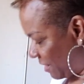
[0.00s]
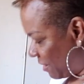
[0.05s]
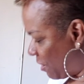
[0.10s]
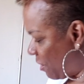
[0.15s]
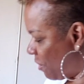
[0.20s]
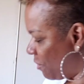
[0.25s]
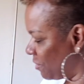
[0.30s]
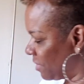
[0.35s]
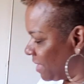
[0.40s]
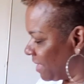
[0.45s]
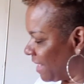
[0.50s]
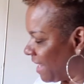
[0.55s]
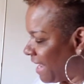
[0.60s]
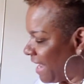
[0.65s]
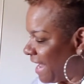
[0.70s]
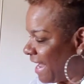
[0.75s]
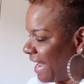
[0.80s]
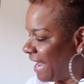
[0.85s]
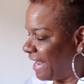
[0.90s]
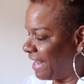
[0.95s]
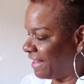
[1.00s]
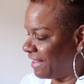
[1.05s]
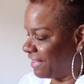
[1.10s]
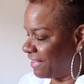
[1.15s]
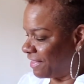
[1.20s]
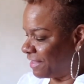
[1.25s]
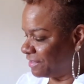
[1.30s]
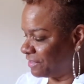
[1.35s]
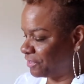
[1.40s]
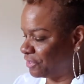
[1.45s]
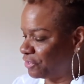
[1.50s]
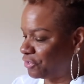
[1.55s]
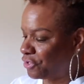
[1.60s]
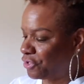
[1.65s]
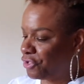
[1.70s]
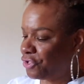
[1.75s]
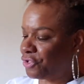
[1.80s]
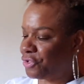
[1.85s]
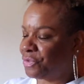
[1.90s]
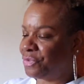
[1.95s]
okay, this is
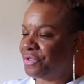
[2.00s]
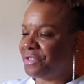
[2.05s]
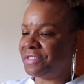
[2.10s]
cute.